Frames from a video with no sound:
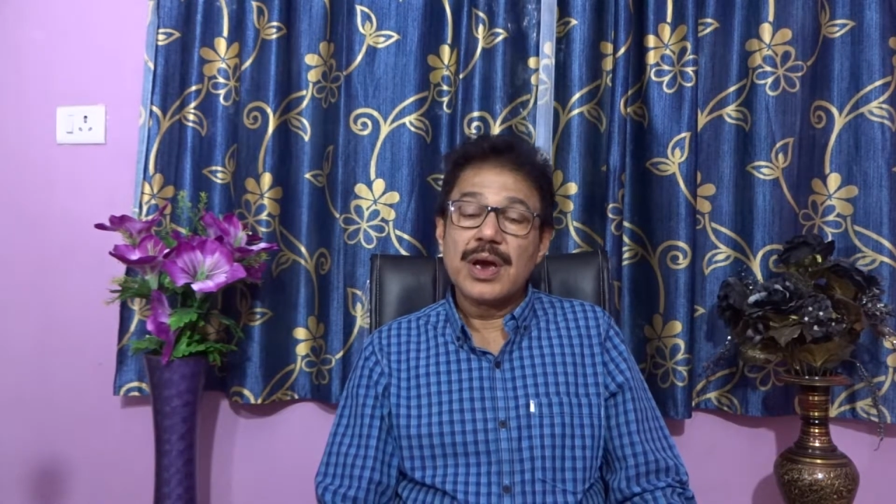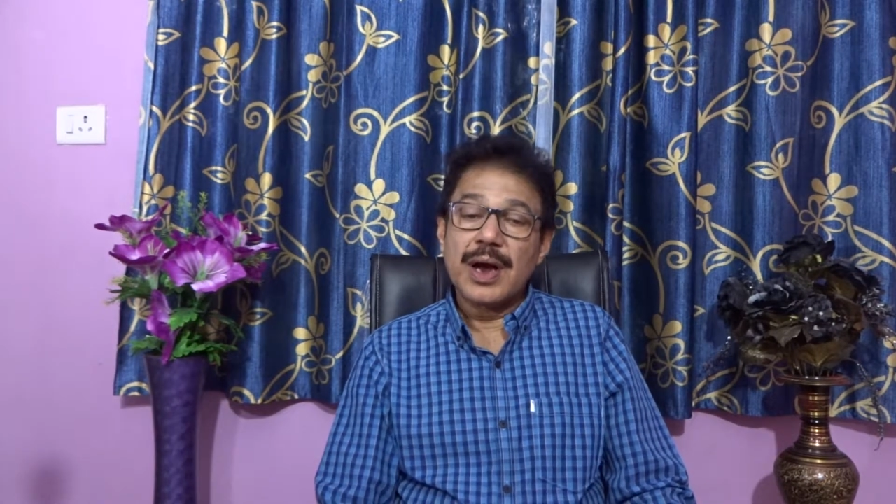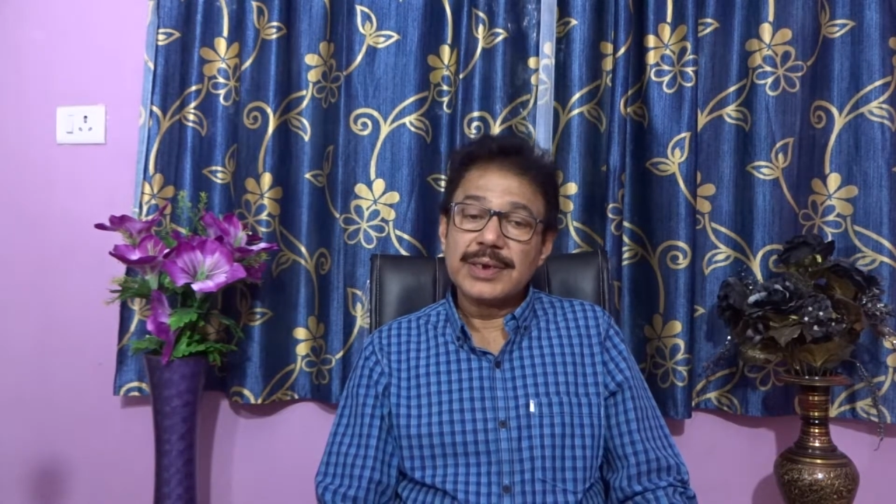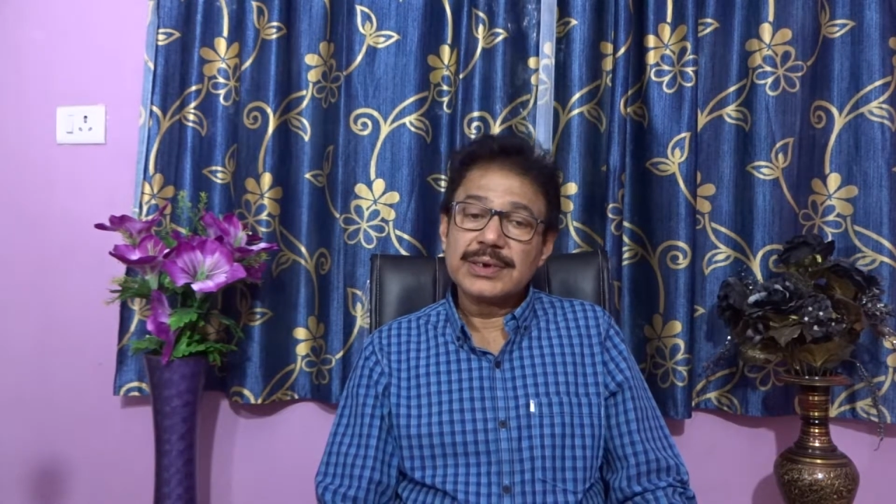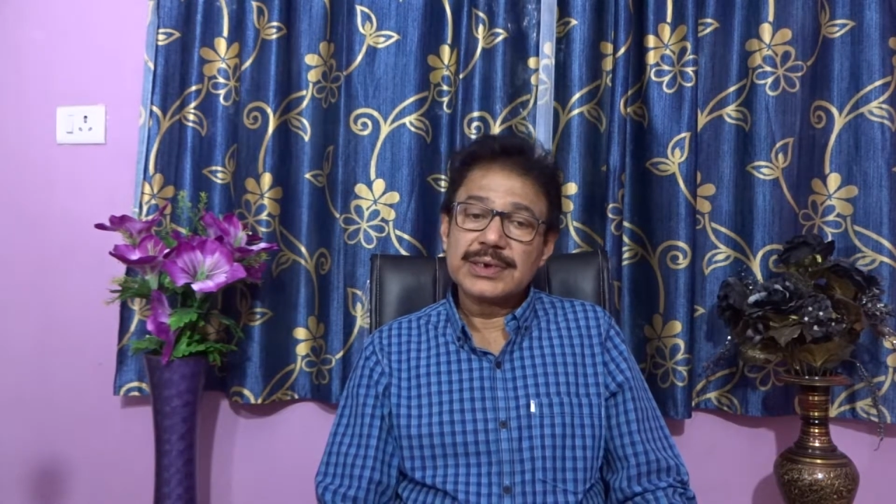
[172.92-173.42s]

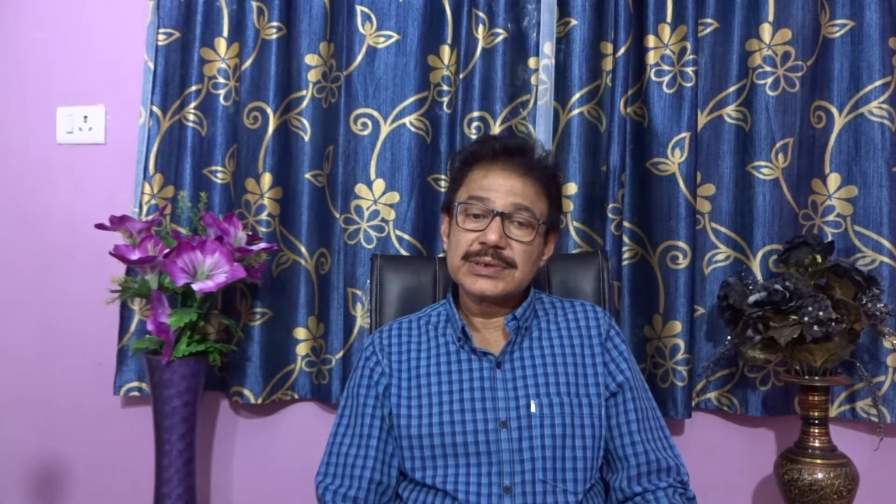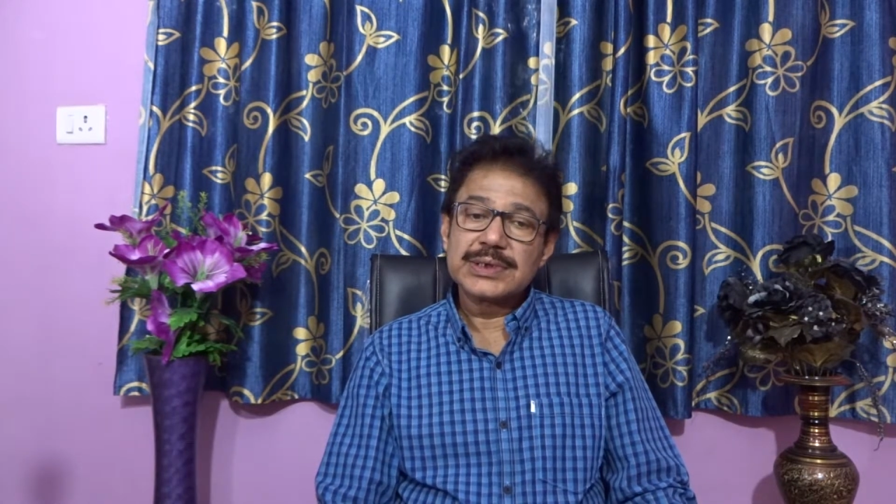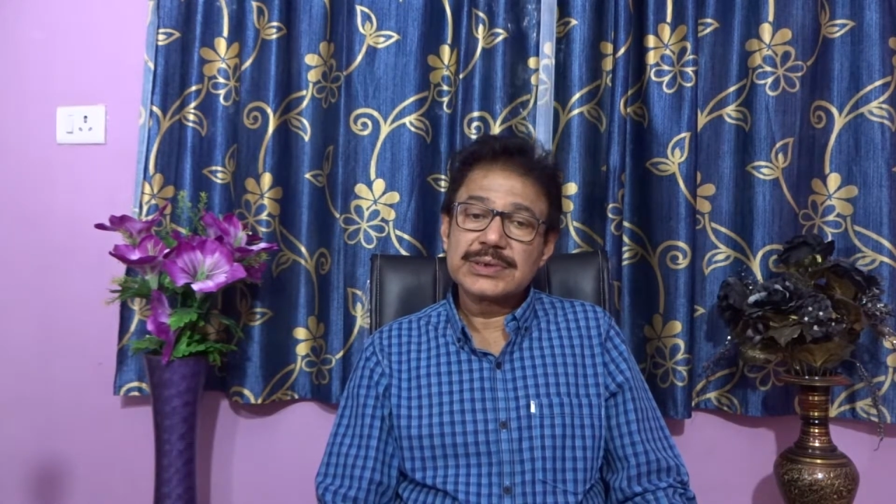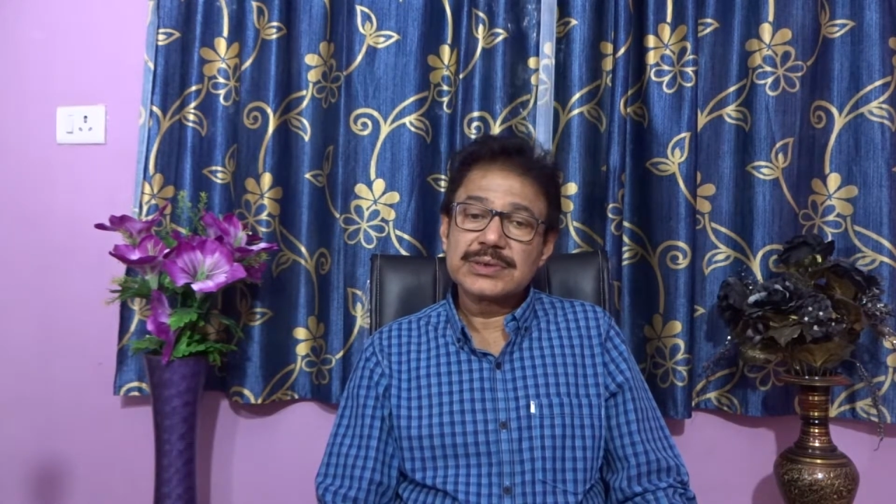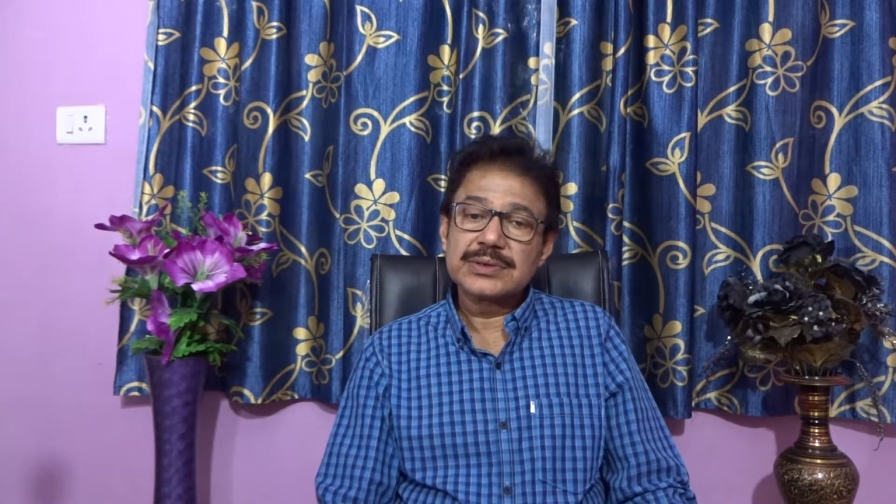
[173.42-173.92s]

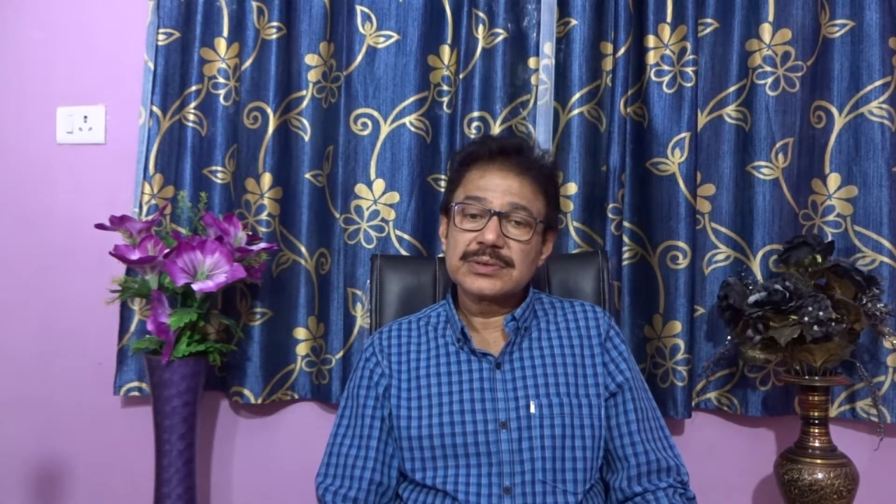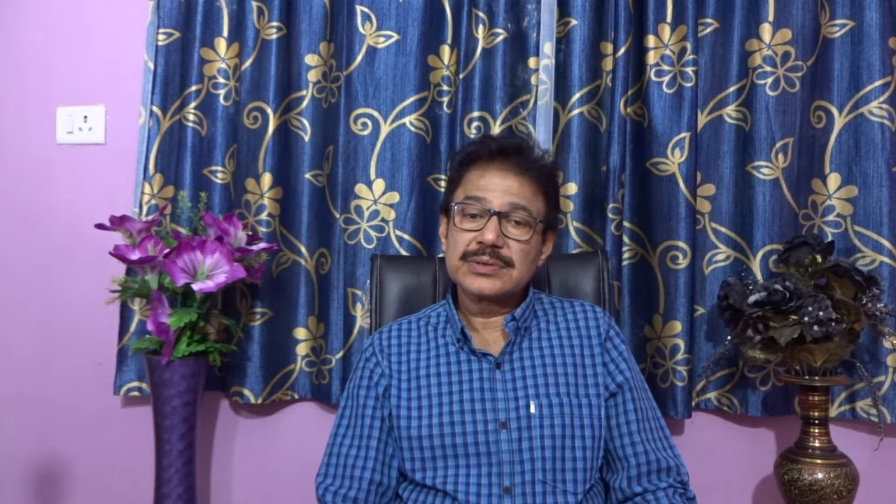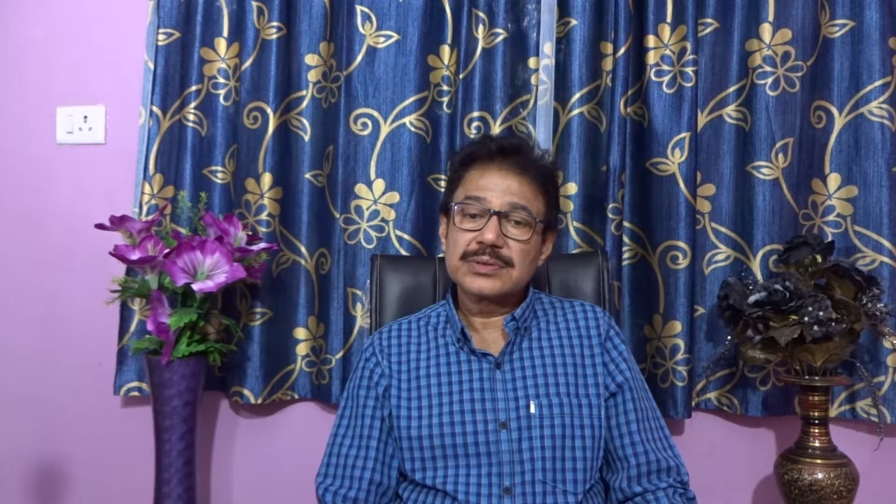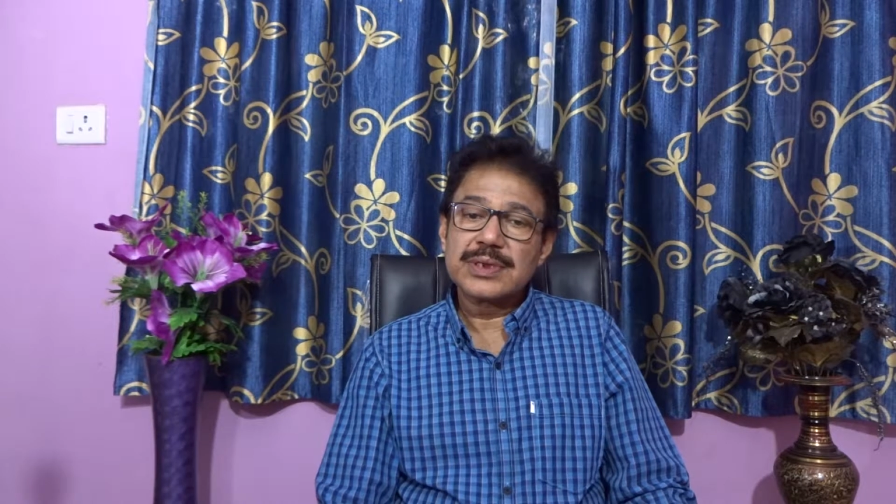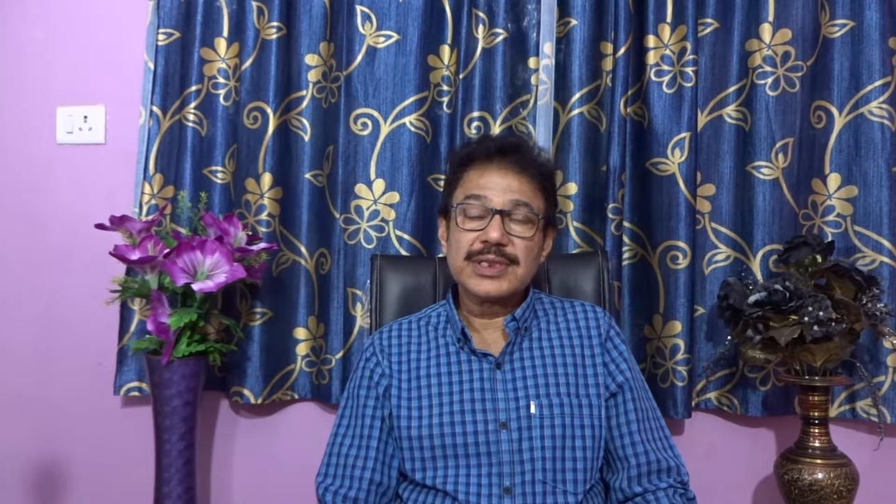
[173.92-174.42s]
Unconscious
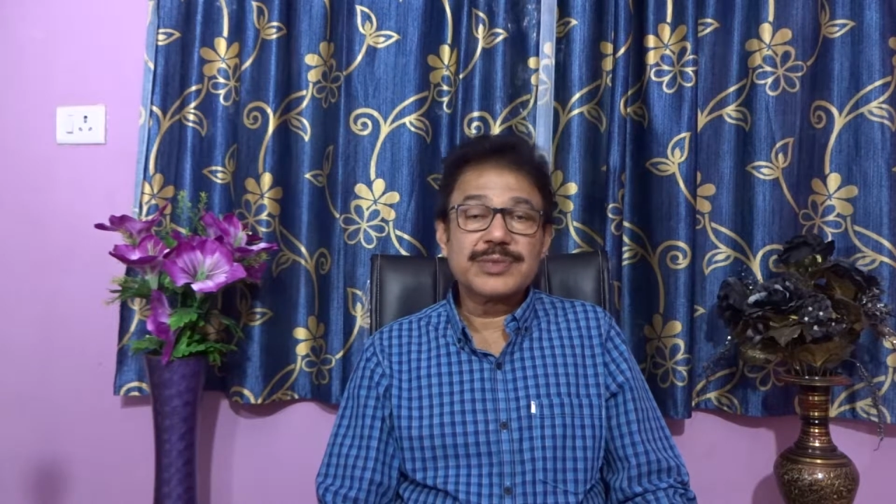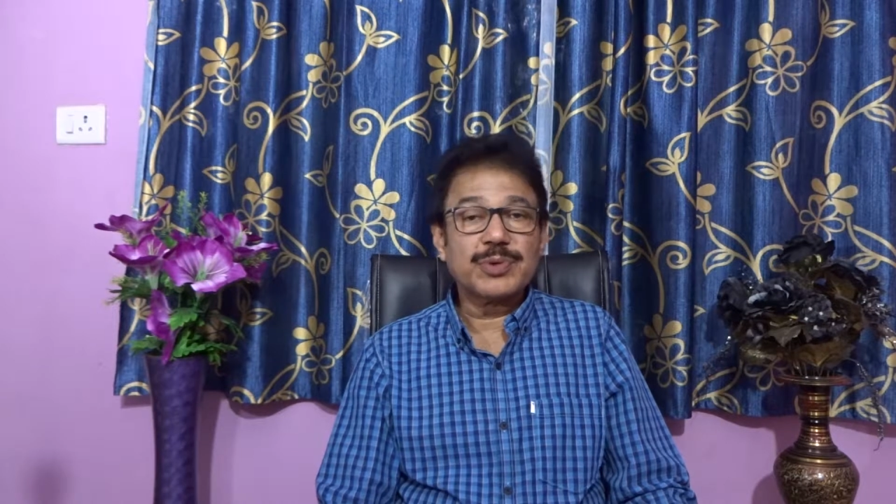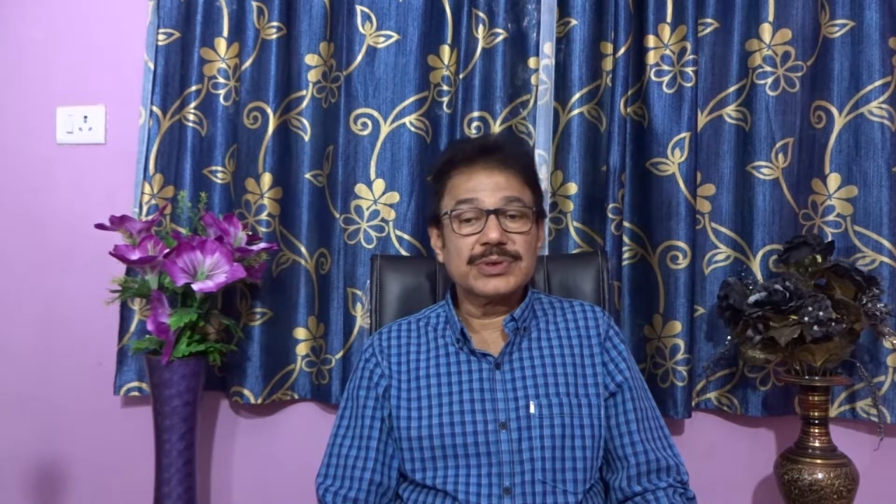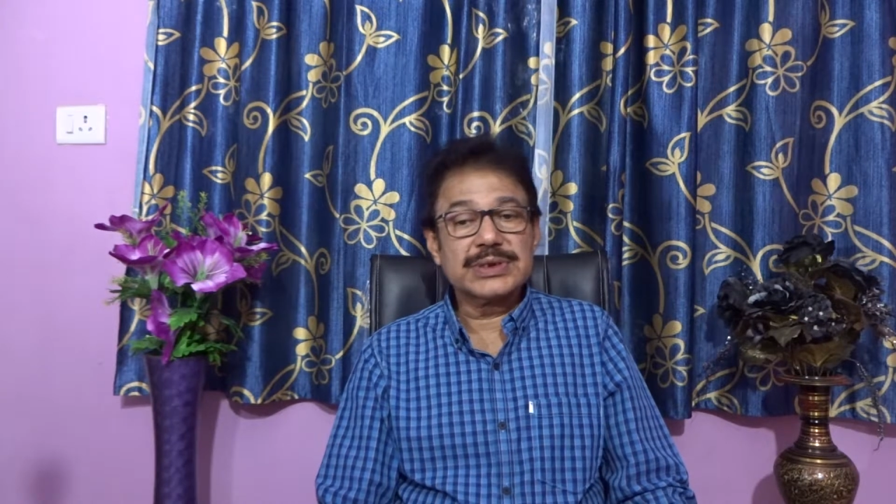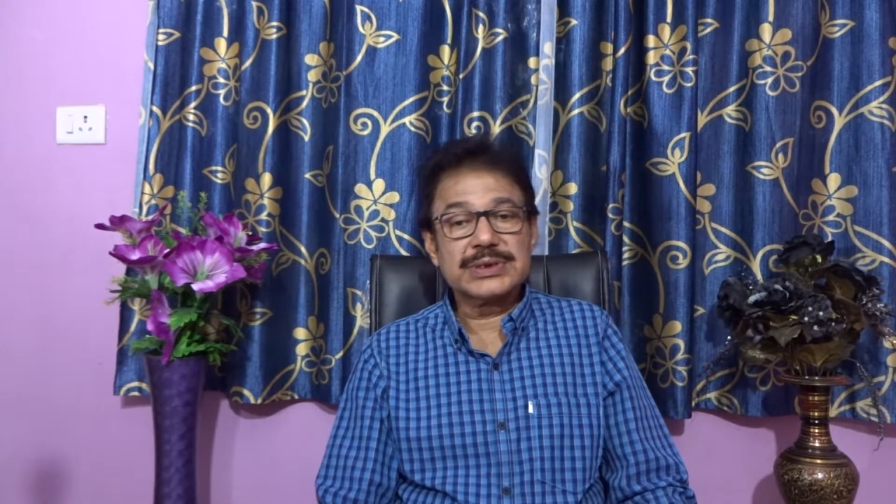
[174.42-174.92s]

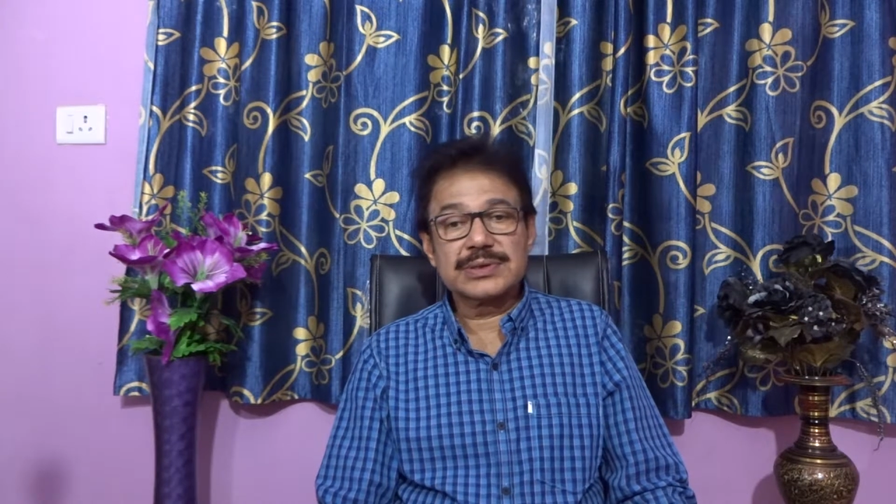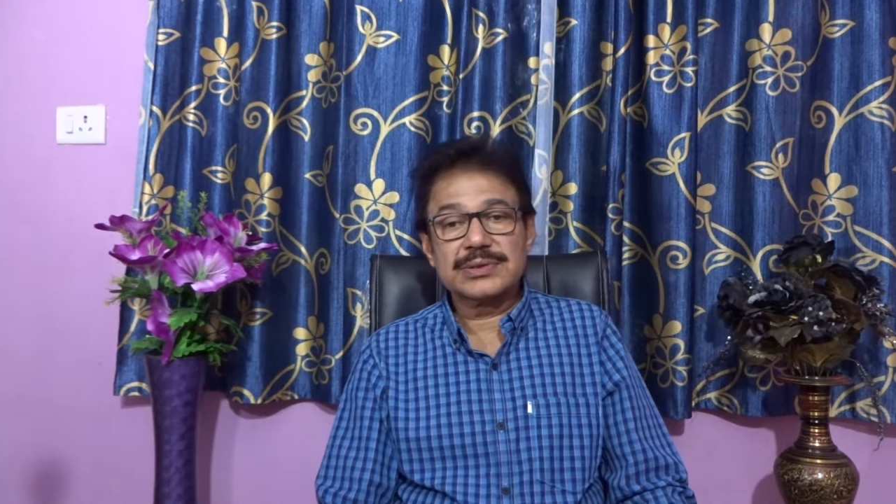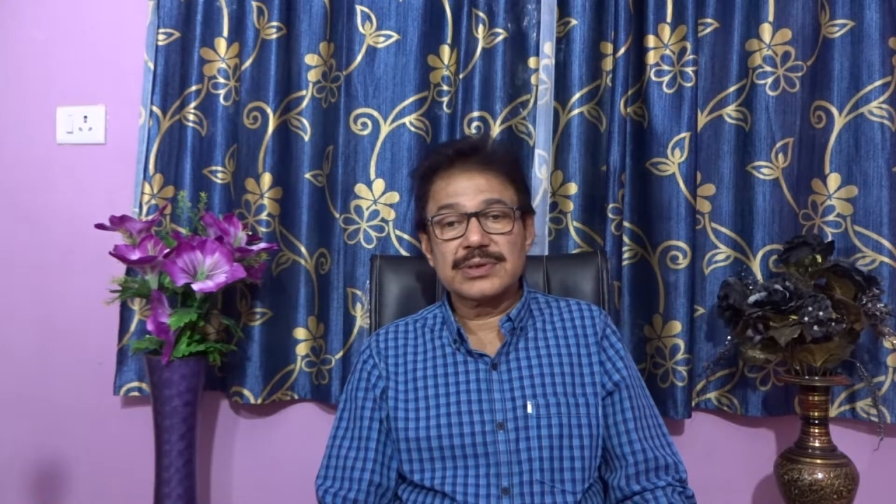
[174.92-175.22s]
responses